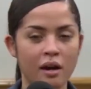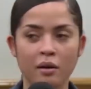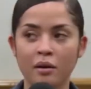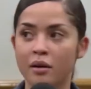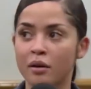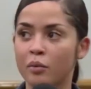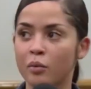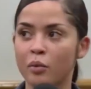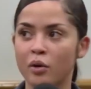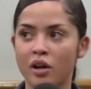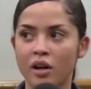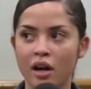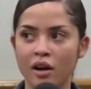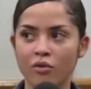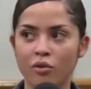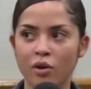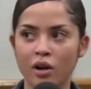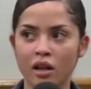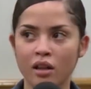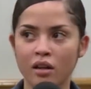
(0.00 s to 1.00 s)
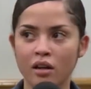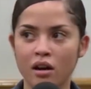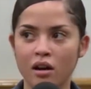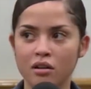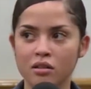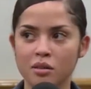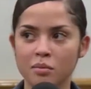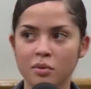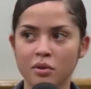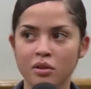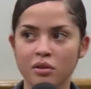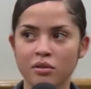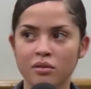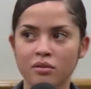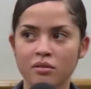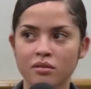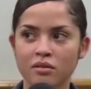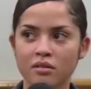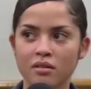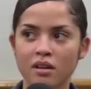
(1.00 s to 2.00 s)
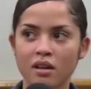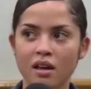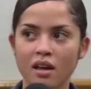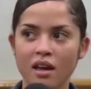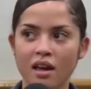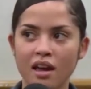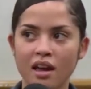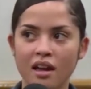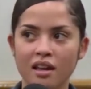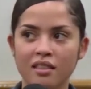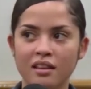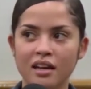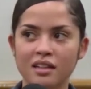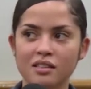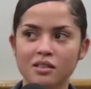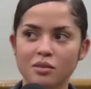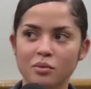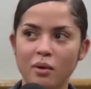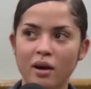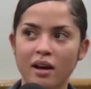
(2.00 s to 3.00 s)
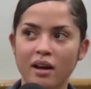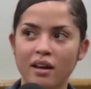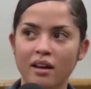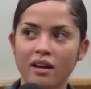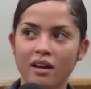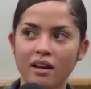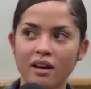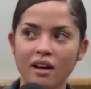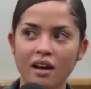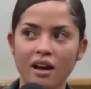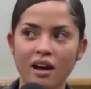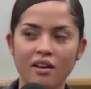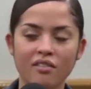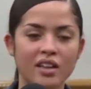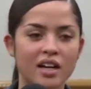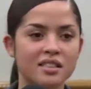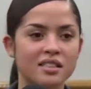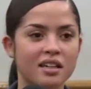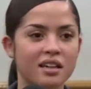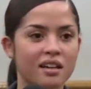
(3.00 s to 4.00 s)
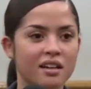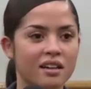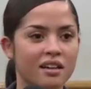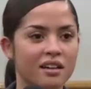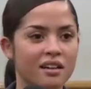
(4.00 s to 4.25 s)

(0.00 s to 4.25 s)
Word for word: An unpaid ticket has brought the defendant to court. The ticket was issued at her